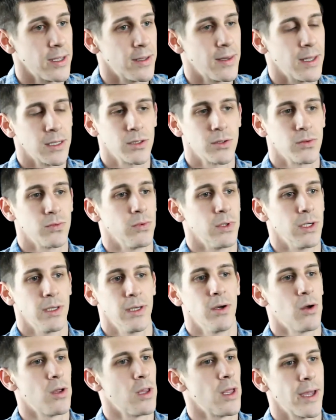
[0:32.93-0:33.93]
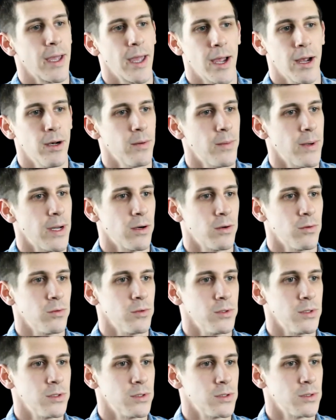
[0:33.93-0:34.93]
And that's really all I cared about
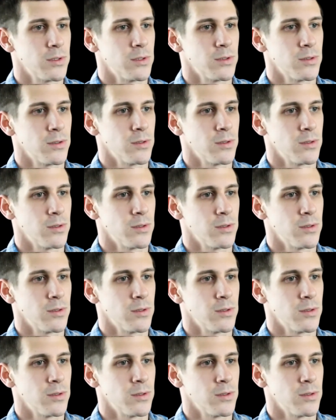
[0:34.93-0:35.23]
was